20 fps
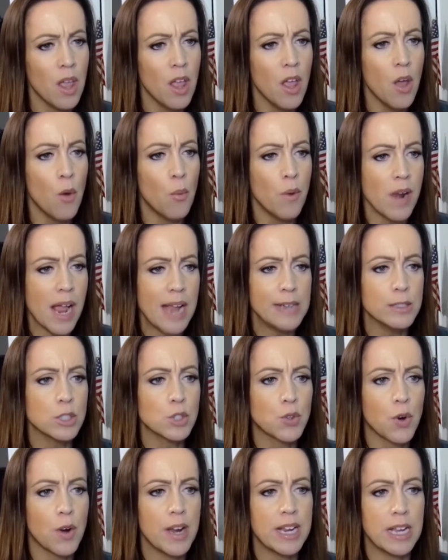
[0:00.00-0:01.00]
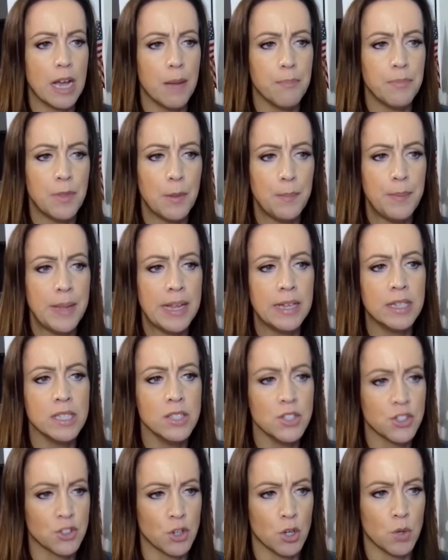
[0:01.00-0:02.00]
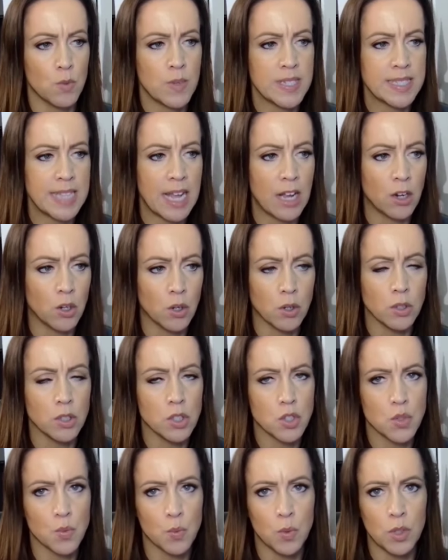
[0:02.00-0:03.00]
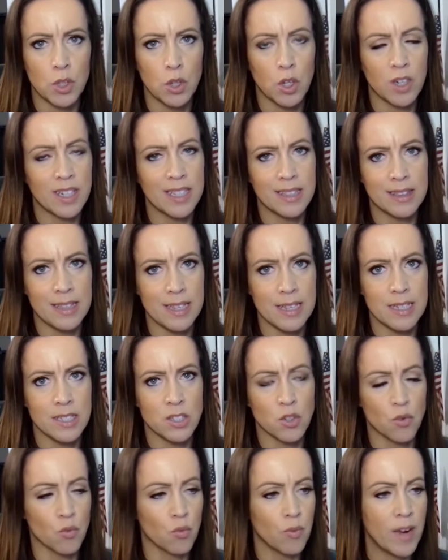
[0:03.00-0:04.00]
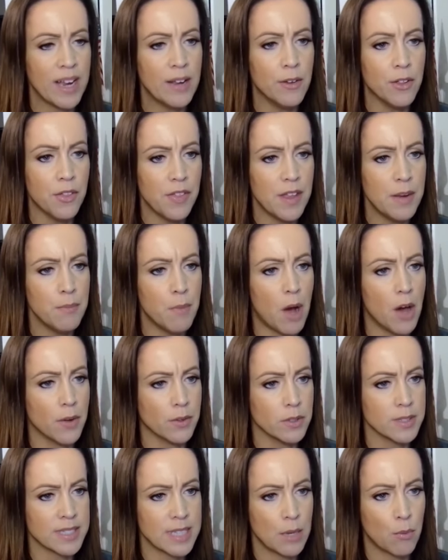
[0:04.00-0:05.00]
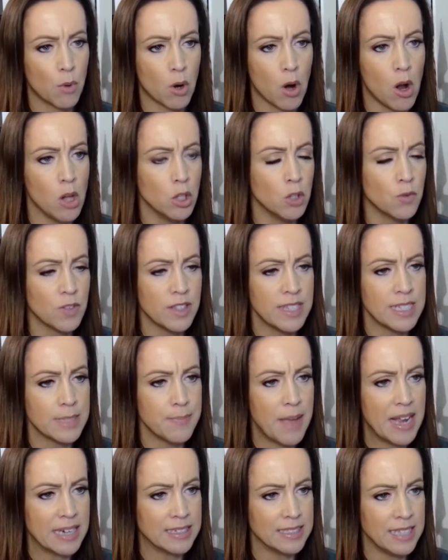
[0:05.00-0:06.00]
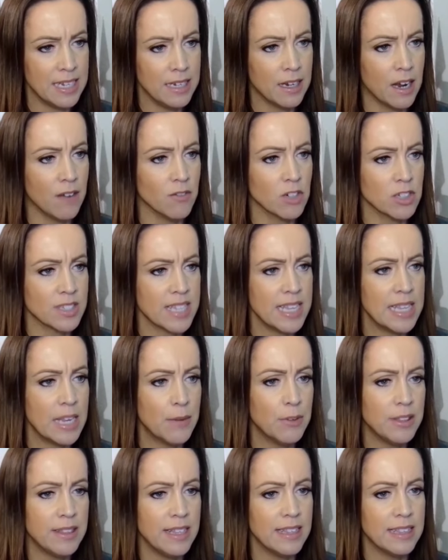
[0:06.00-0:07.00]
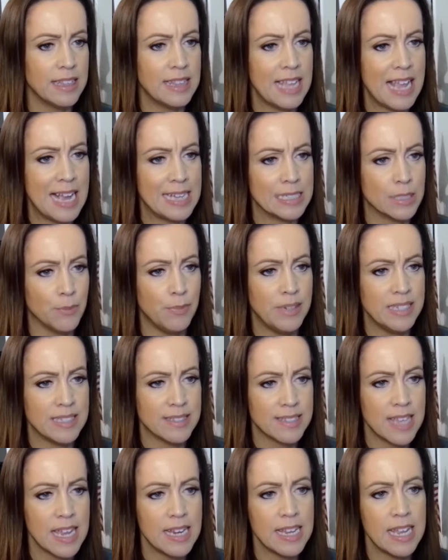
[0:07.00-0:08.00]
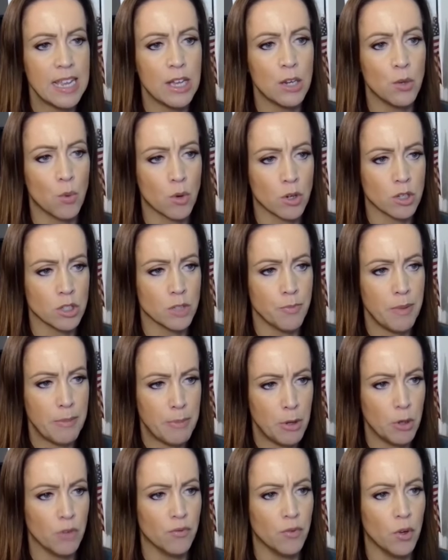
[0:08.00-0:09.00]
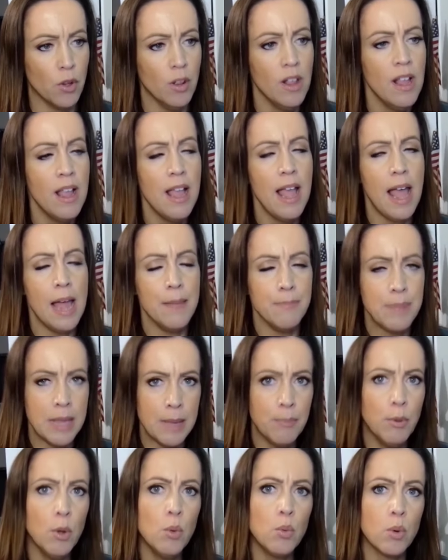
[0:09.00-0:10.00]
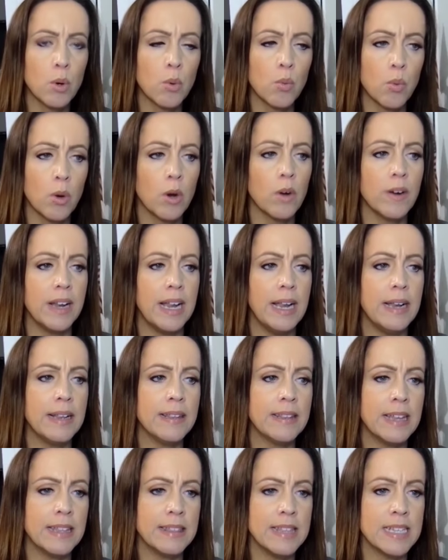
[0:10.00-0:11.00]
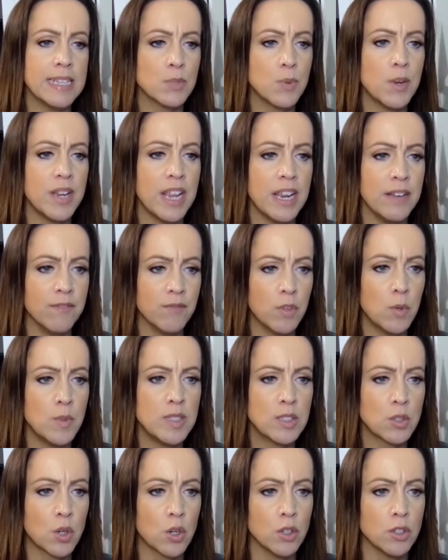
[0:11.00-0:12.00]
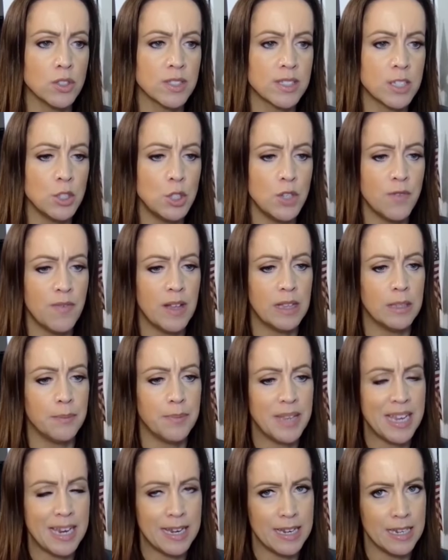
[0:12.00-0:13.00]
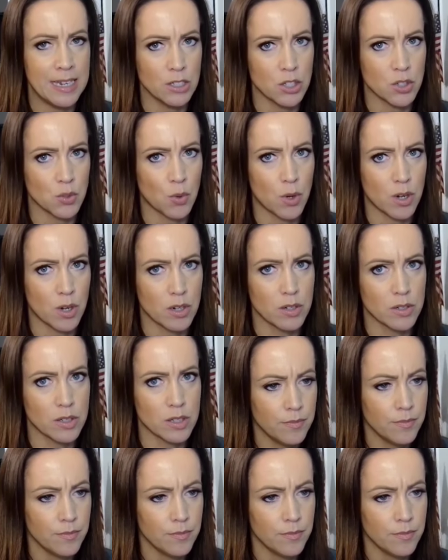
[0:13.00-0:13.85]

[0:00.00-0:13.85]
when I was growing up, the big concern was that girls would look at these rail thin models that were all over these magazine covers, and they would think that they had to be skinny in order to be beautiful. And people were worried that this would influence girls to develop eating disorders.